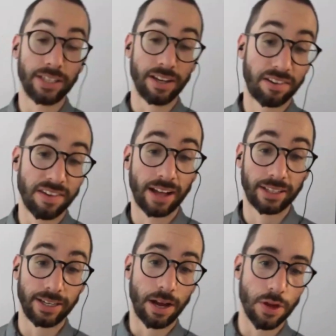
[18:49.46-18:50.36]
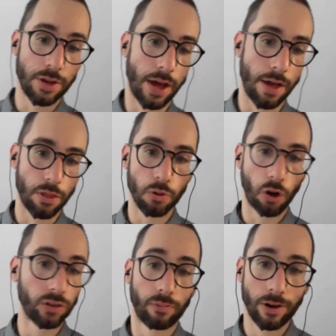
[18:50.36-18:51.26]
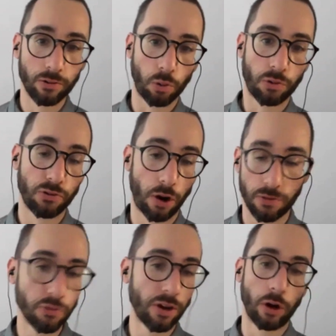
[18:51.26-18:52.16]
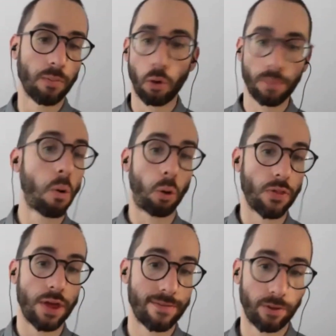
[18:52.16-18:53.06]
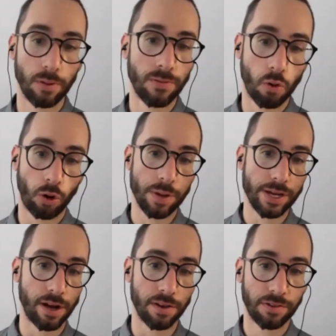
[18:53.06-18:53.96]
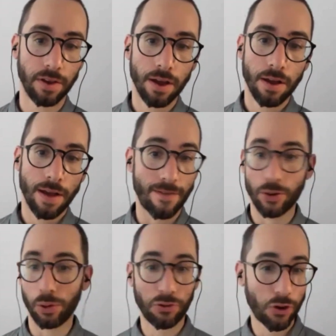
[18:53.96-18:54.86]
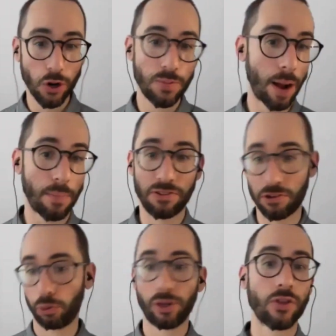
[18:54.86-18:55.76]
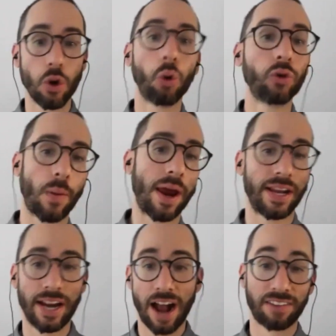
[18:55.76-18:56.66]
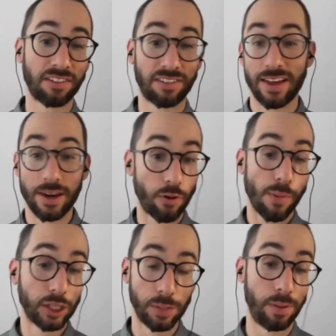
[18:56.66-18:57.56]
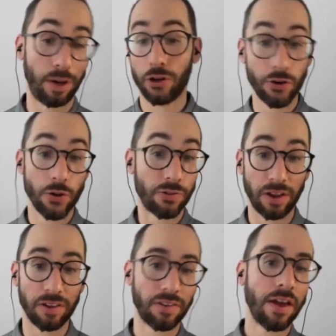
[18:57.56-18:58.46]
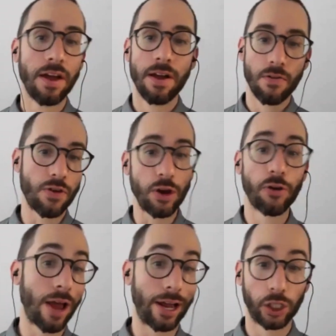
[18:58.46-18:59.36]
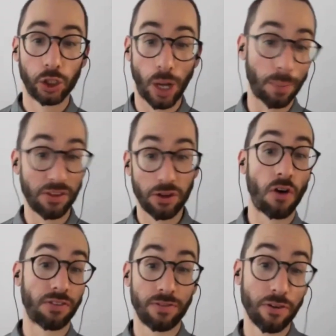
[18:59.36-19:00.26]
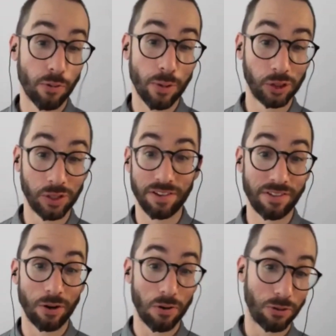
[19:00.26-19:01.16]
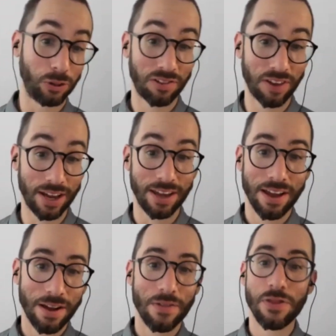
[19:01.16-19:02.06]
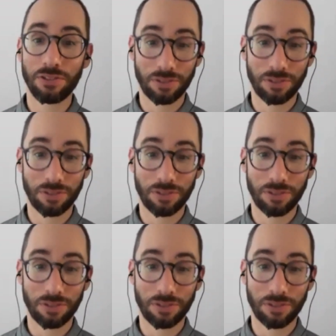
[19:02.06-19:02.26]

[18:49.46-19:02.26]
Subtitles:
And I think that those online resources, as you said, are more important than ever before because everyone's cooped up. This is really the only way to get access to that information. But good news is the internet drops the cost of distribution to zero. So just like this